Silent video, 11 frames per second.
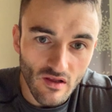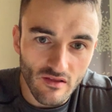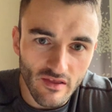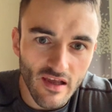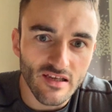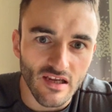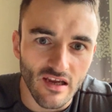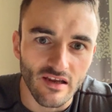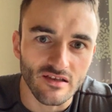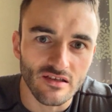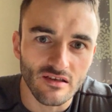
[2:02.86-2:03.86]
This
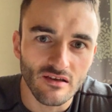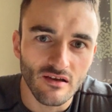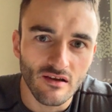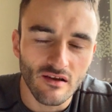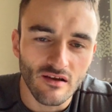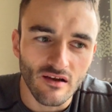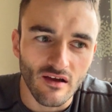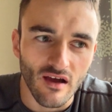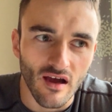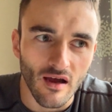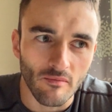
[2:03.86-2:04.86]
is
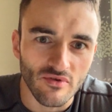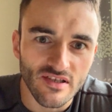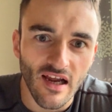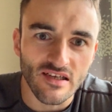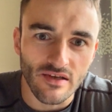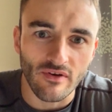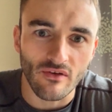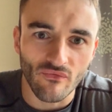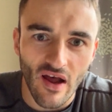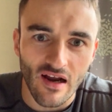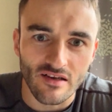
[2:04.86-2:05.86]
scientific
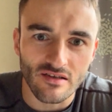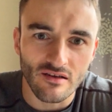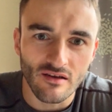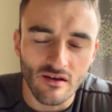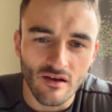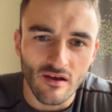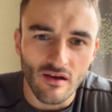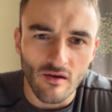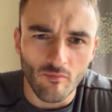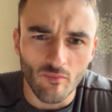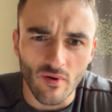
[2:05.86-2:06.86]
fact,
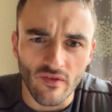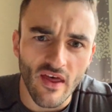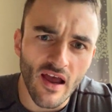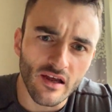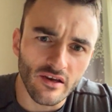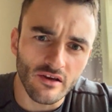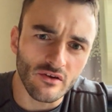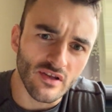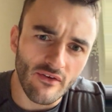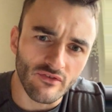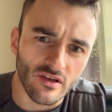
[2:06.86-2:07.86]
but they're going to use
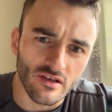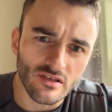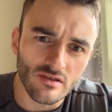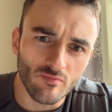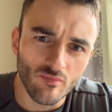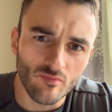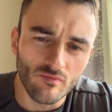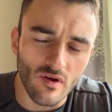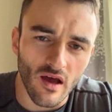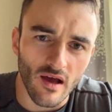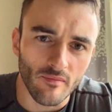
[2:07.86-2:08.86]
evidence
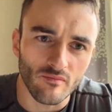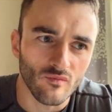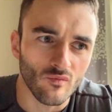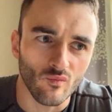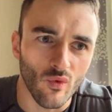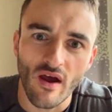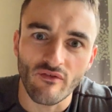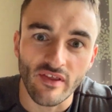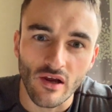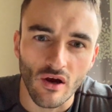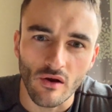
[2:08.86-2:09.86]
wherever
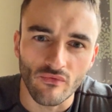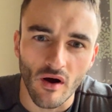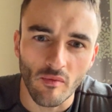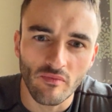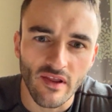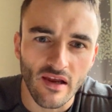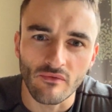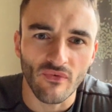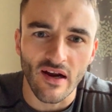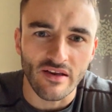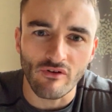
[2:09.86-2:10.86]
they got it from. They can
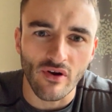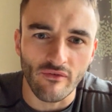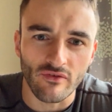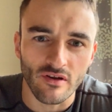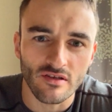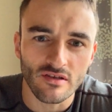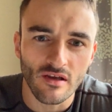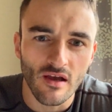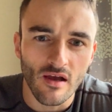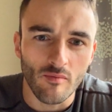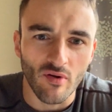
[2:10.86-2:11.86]
find their own evidence
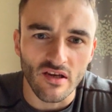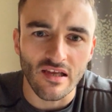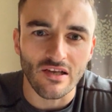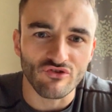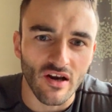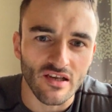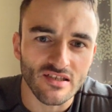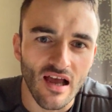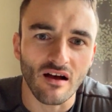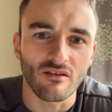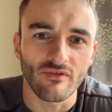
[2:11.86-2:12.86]
because they're trying to
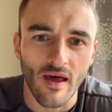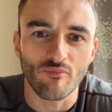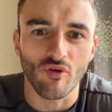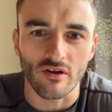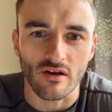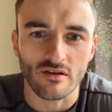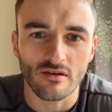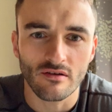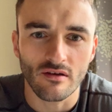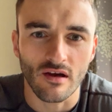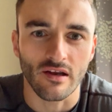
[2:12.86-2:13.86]
sell their product,
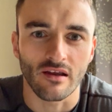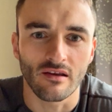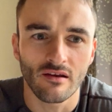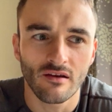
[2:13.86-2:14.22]
aren't they?